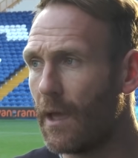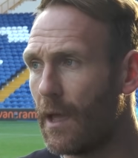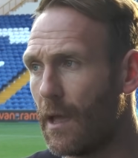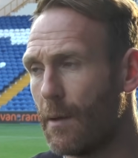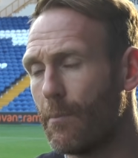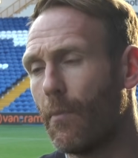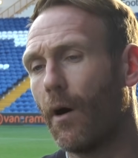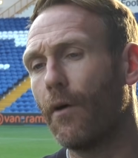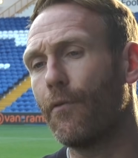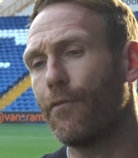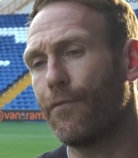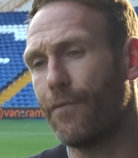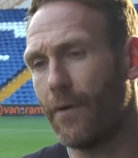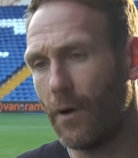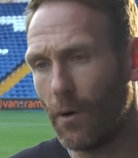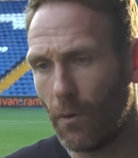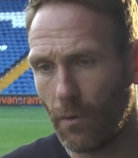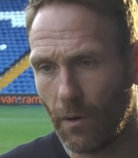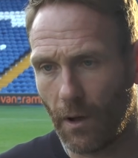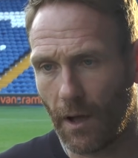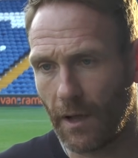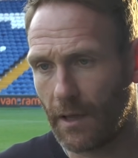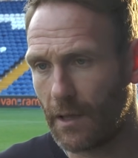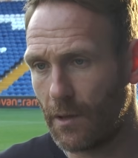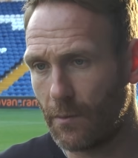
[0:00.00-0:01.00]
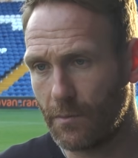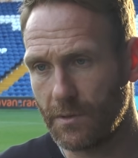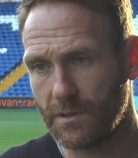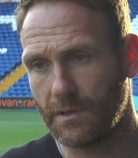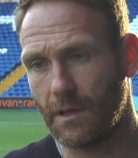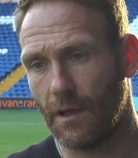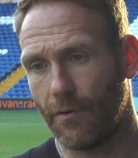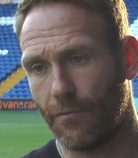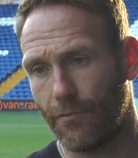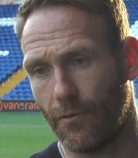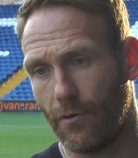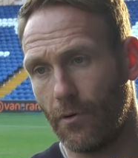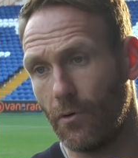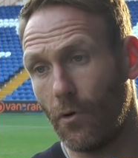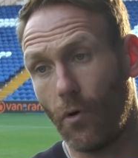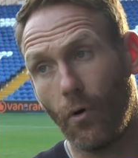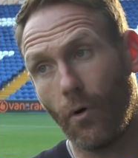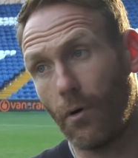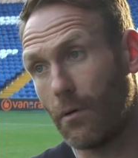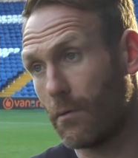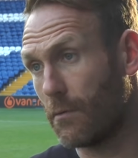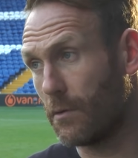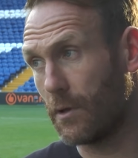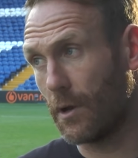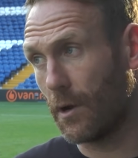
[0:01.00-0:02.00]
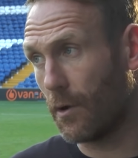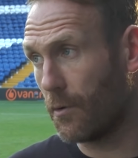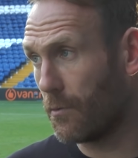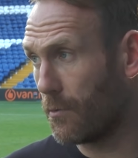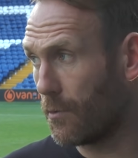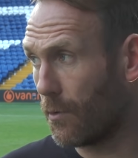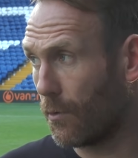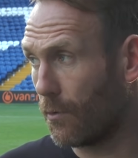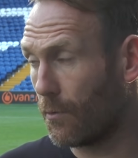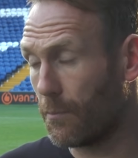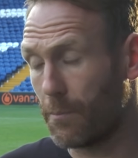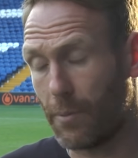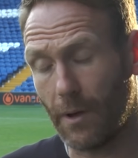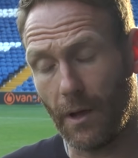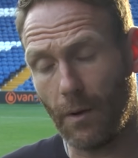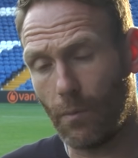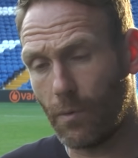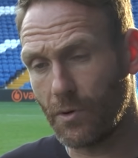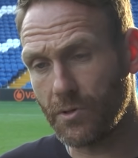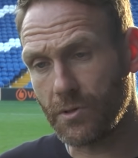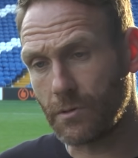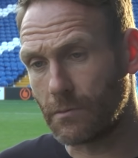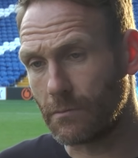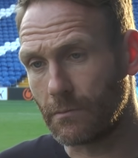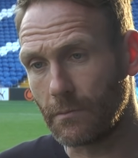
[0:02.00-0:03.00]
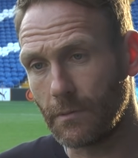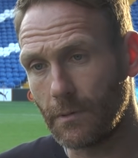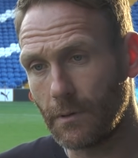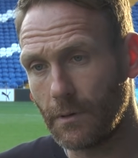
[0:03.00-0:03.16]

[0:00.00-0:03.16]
It might feel like it was different, but it wasn't.